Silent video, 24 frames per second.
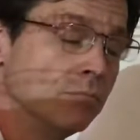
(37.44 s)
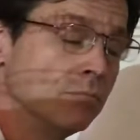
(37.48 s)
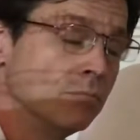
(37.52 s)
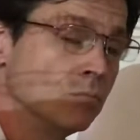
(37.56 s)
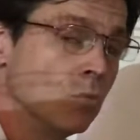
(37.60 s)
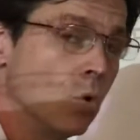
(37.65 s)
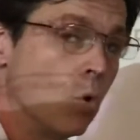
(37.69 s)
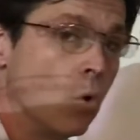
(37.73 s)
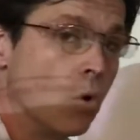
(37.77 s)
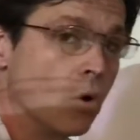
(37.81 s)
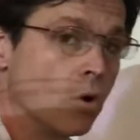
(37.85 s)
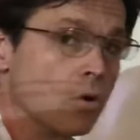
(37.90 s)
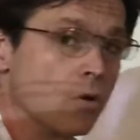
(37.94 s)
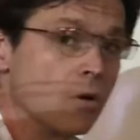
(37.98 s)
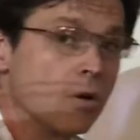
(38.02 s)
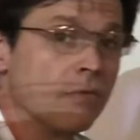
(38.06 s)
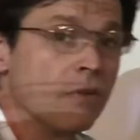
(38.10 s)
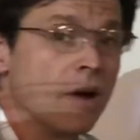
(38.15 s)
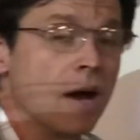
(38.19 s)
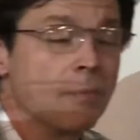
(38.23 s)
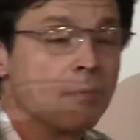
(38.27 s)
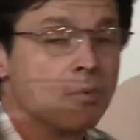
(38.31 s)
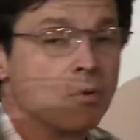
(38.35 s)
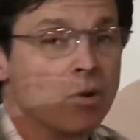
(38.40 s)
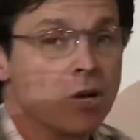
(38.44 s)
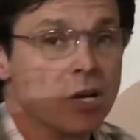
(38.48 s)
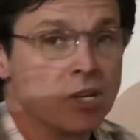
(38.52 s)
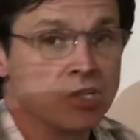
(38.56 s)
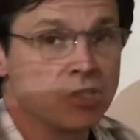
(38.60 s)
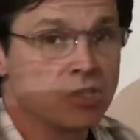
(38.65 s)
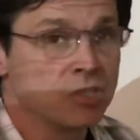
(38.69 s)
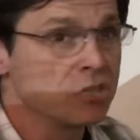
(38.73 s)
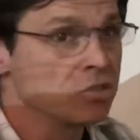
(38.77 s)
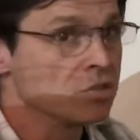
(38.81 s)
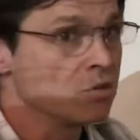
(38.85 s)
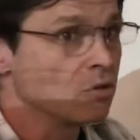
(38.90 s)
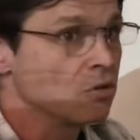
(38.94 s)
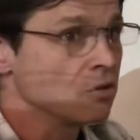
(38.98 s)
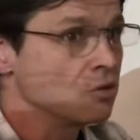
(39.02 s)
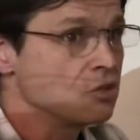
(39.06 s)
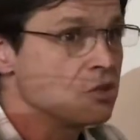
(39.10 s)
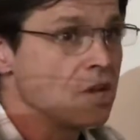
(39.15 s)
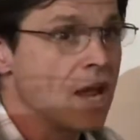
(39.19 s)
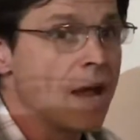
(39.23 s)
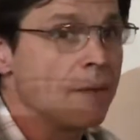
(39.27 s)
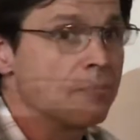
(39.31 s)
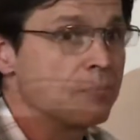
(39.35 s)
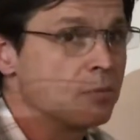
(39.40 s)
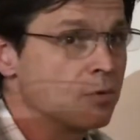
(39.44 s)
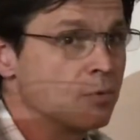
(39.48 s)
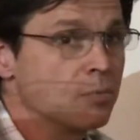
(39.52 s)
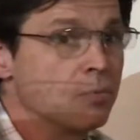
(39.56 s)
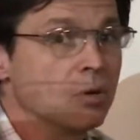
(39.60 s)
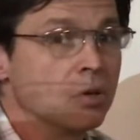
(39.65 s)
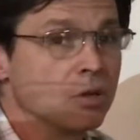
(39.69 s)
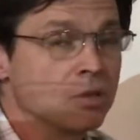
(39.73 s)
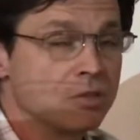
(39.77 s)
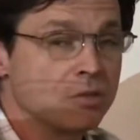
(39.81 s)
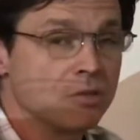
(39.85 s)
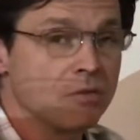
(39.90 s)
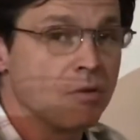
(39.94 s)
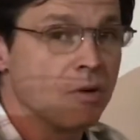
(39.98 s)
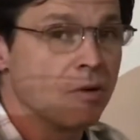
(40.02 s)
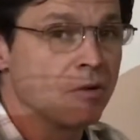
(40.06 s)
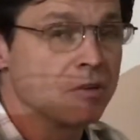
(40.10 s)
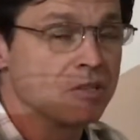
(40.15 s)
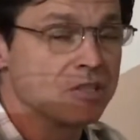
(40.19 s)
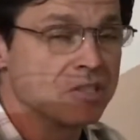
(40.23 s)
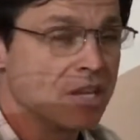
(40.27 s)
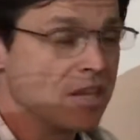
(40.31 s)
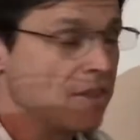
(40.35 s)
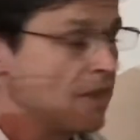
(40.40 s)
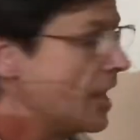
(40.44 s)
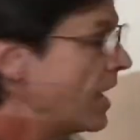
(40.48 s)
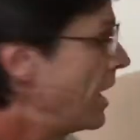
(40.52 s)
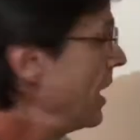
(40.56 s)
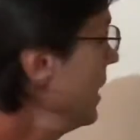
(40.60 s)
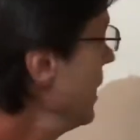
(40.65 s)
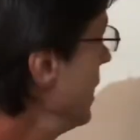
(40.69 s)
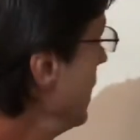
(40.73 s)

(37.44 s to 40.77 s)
order of operations, or chapter books, if you want to say that.